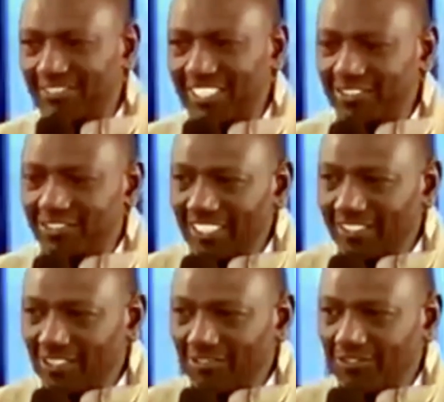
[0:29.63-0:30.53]

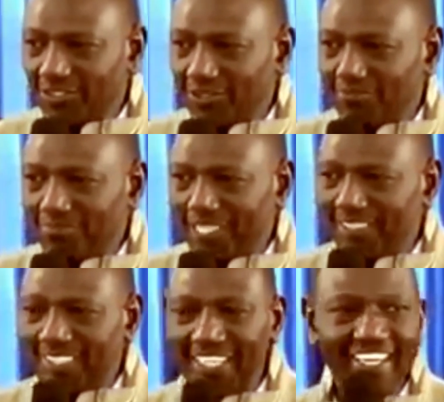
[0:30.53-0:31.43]
instructions from
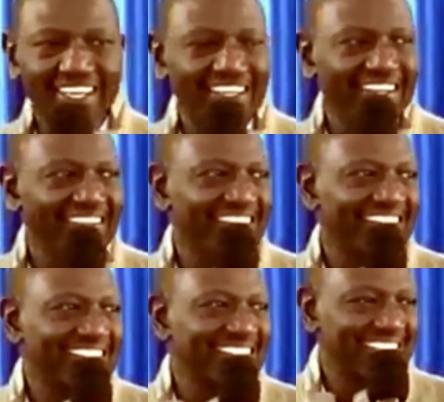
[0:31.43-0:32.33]
Pastor Nganga, and
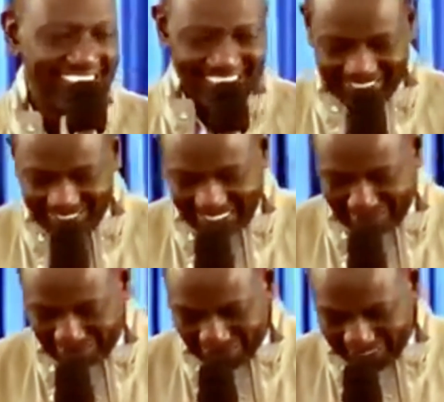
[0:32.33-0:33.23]
he said I should come
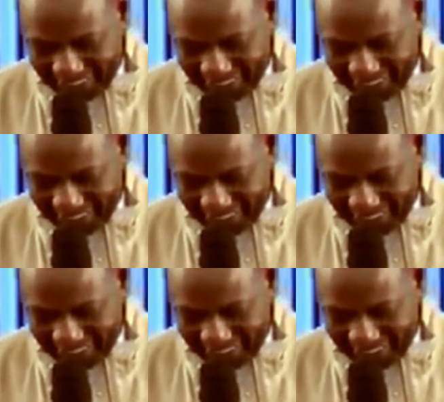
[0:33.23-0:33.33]
for this